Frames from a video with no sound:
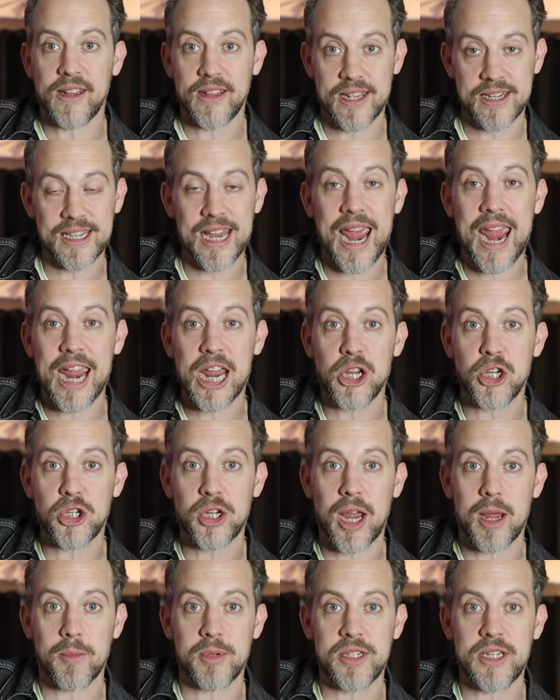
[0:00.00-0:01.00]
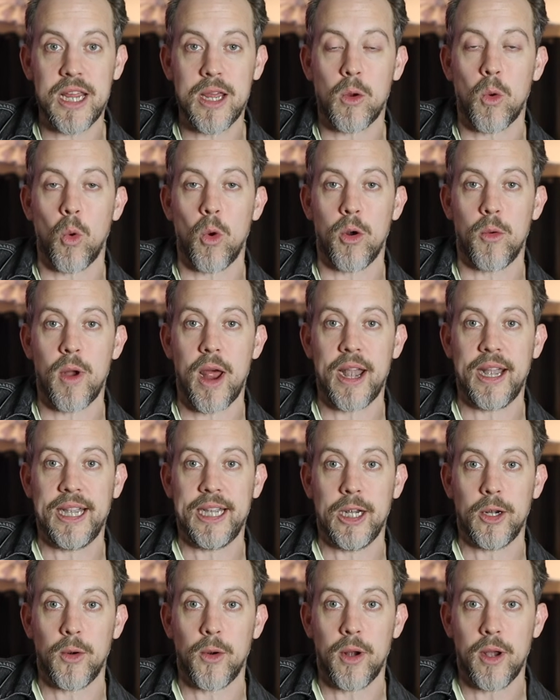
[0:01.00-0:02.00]
this A-shaped C chord right
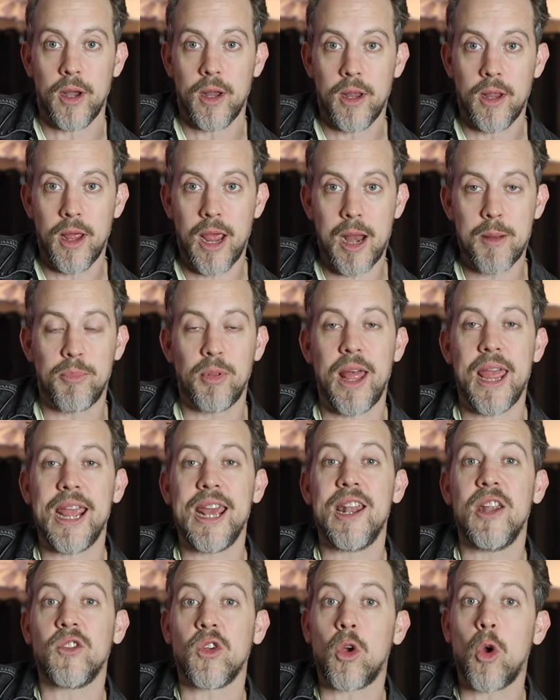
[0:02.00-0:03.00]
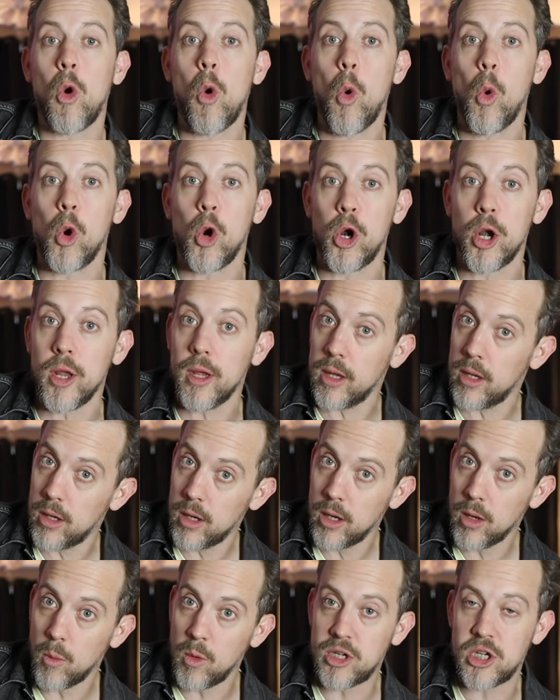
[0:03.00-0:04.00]
here and playing it as a chord,
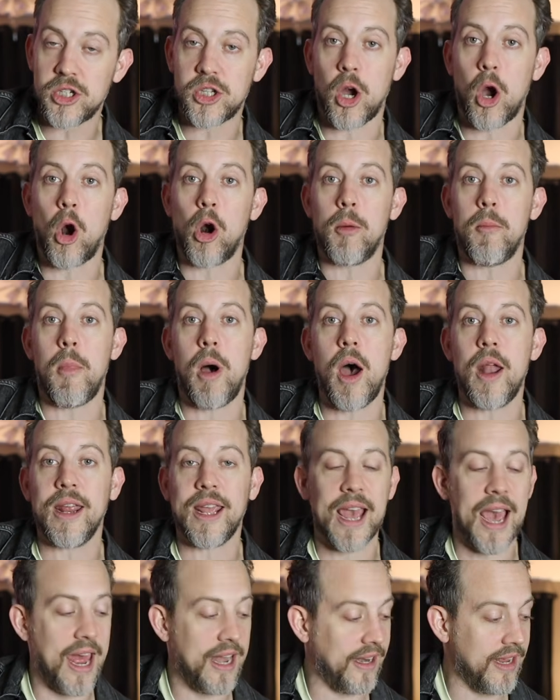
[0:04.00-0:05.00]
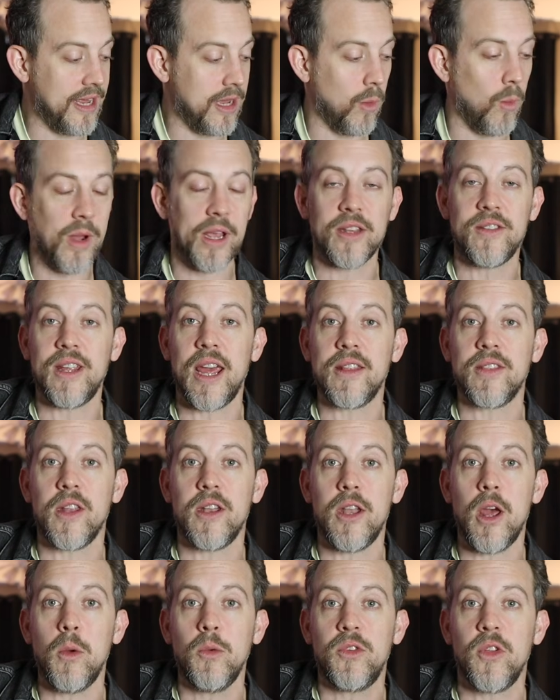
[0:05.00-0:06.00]
which is a harmonic idea, we could take the
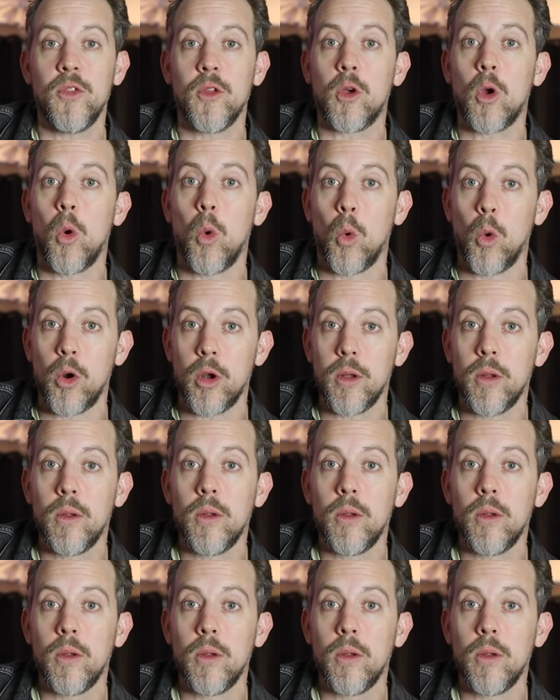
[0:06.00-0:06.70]
notes in the chord